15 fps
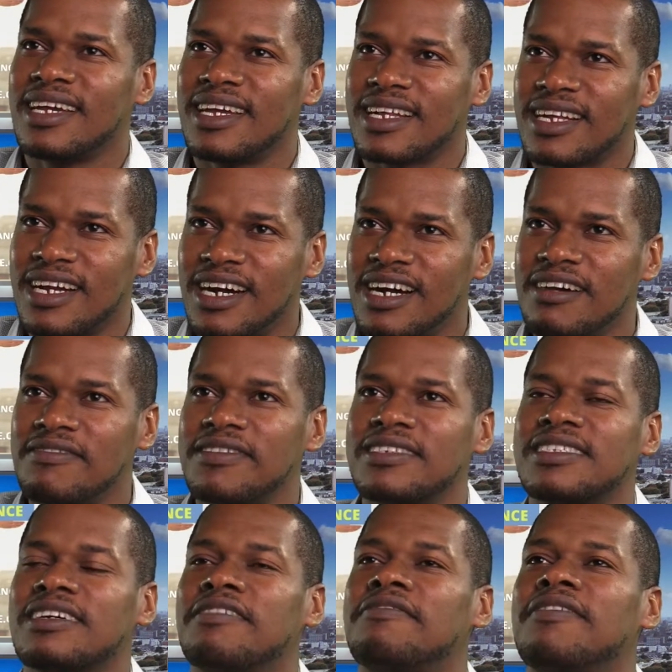It covers
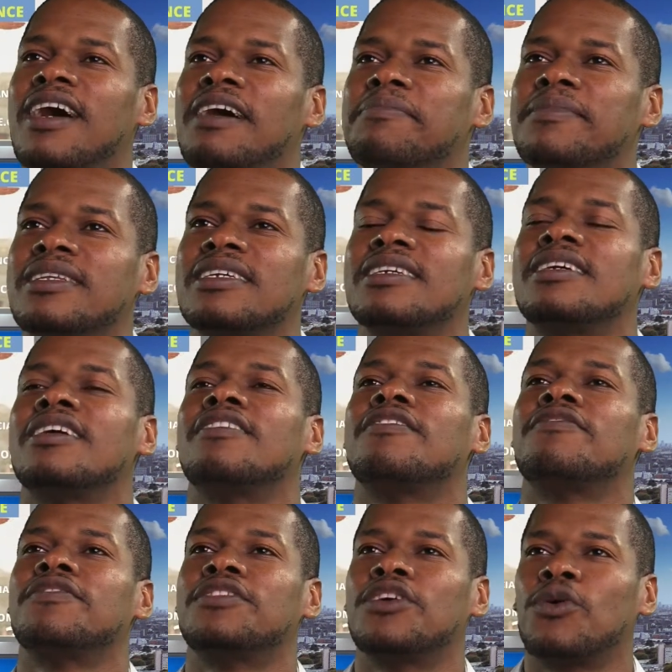the family
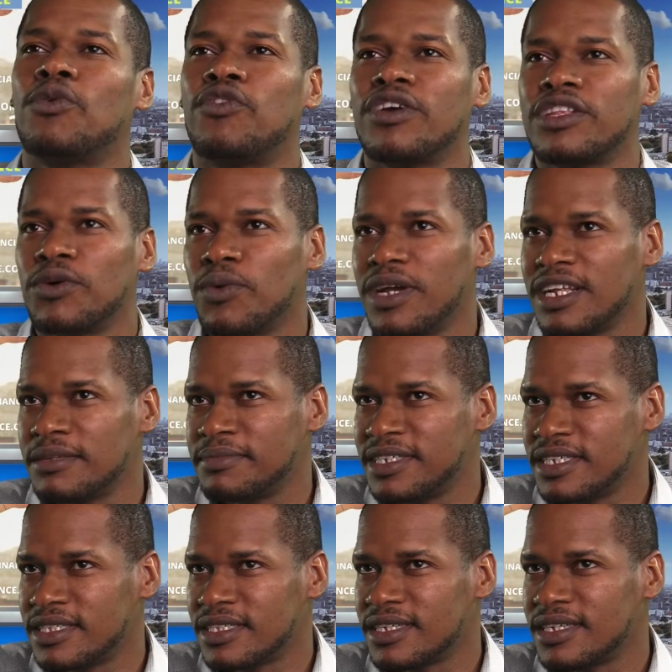for the
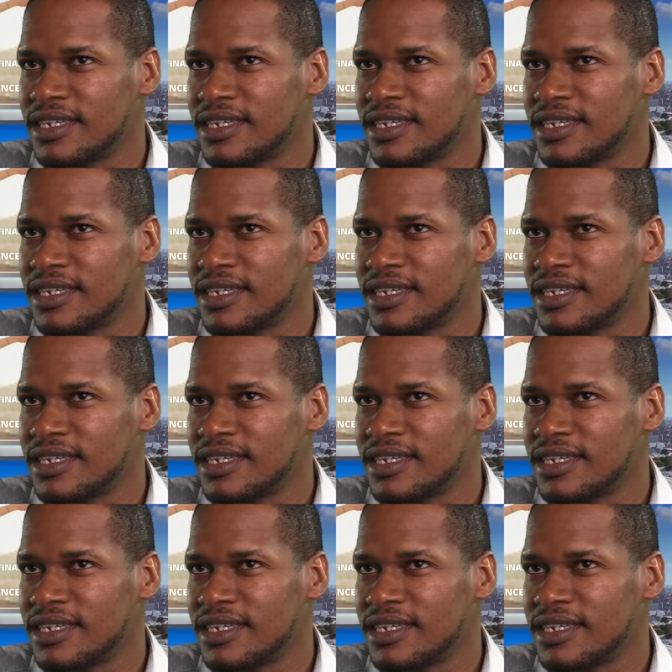well-being.